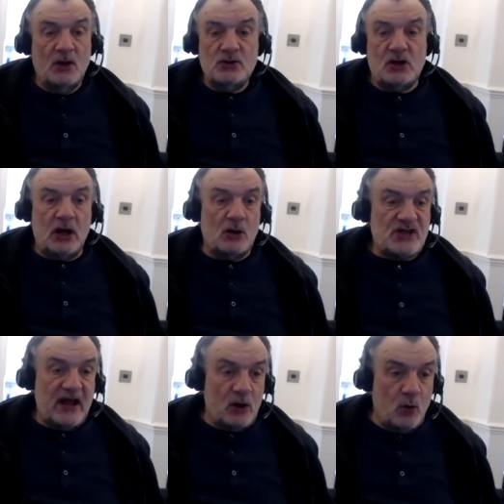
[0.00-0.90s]
You close
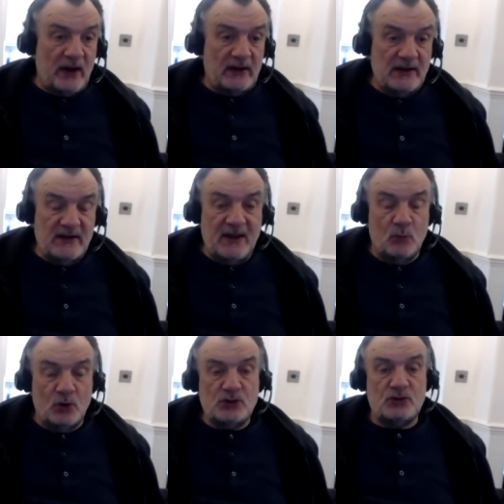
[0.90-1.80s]
down quickly, then
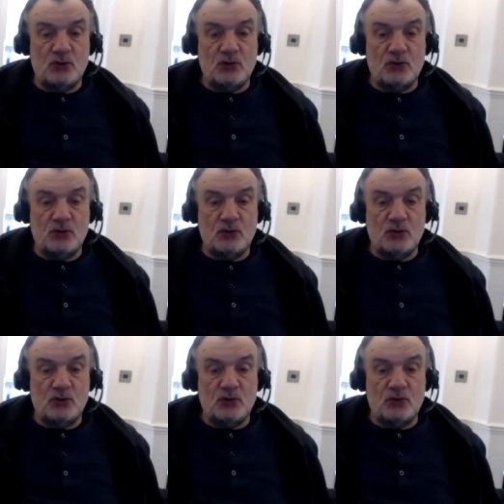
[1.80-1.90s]
what you do,